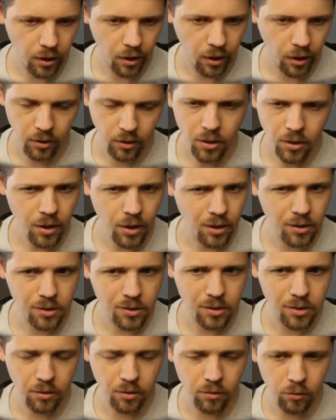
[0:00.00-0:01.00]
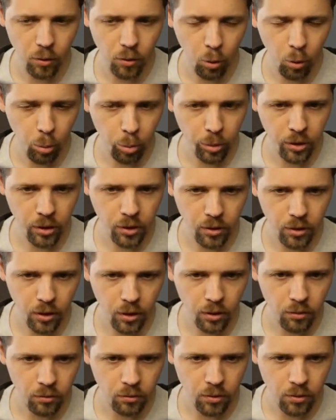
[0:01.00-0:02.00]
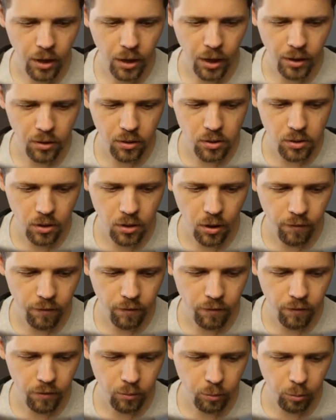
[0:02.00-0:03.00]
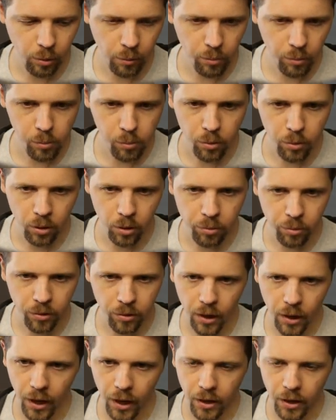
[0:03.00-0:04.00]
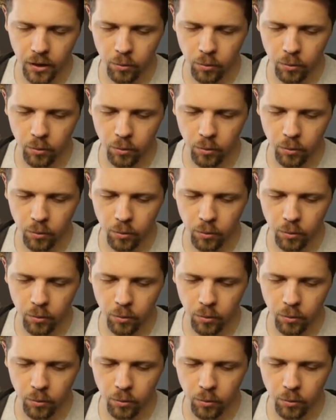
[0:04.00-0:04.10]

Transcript: I think they can still open it and look at the stuff and probably pull up the guide and